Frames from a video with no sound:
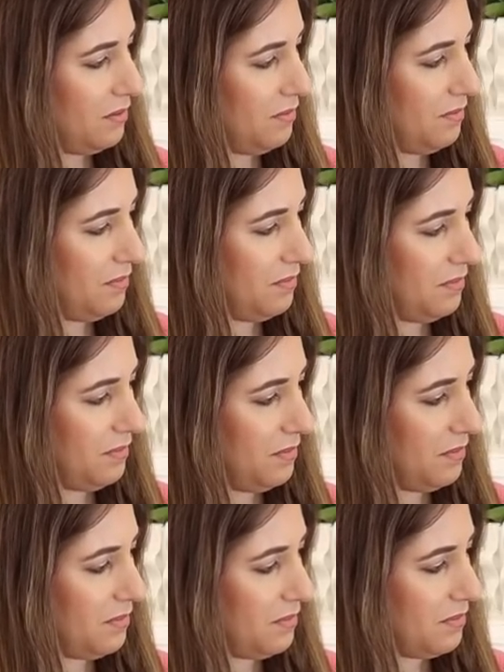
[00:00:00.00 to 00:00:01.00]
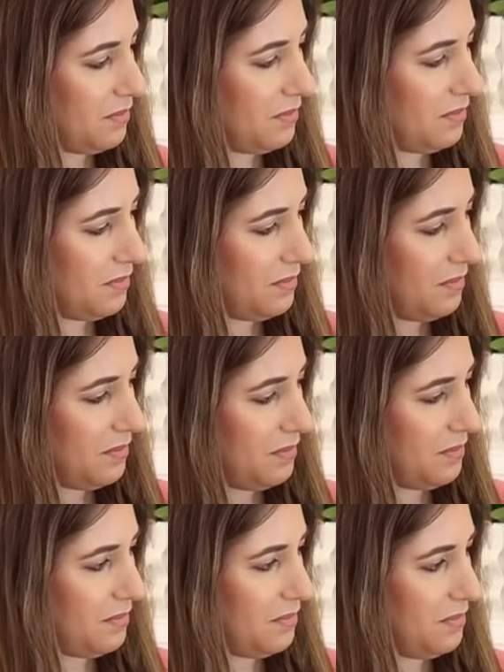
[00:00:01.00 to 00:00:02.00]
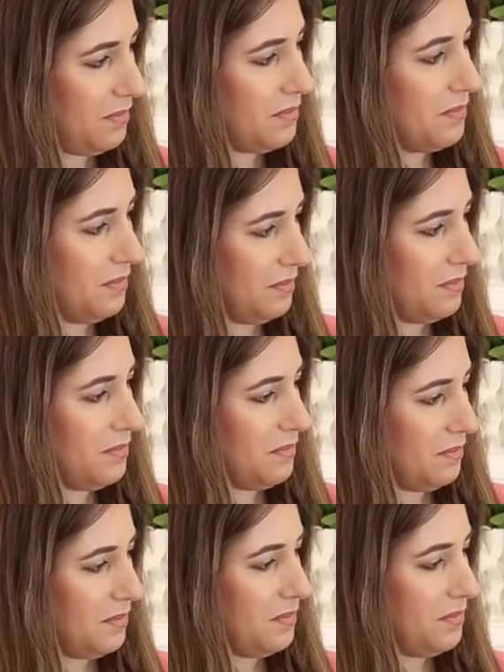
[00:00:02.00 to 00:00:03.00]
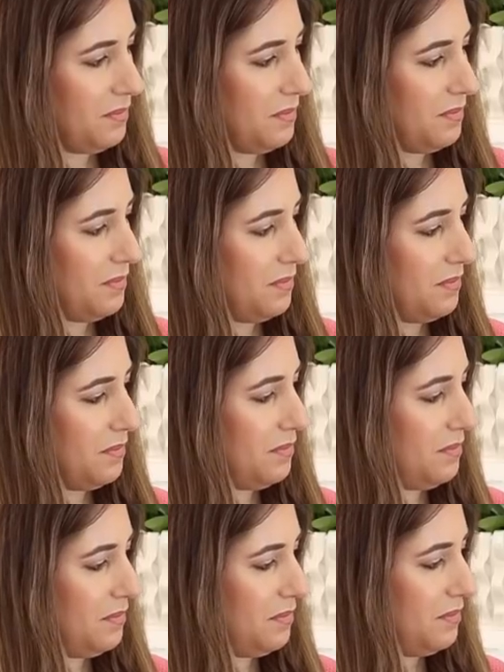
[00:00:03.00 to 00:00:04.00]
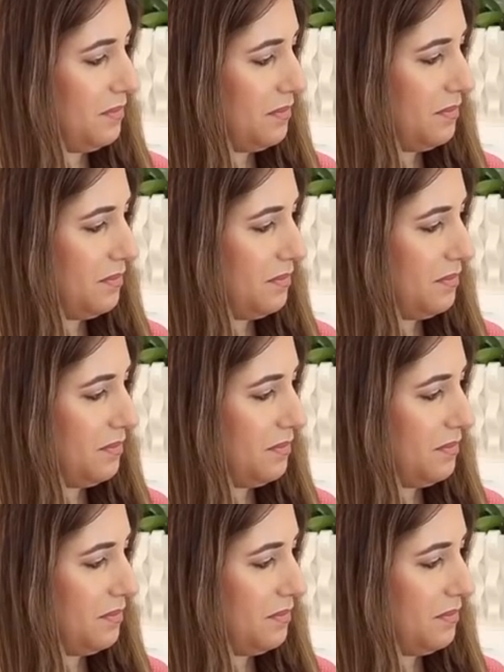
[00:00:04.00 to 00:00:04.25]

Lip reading: No words are spoken by the person on screen.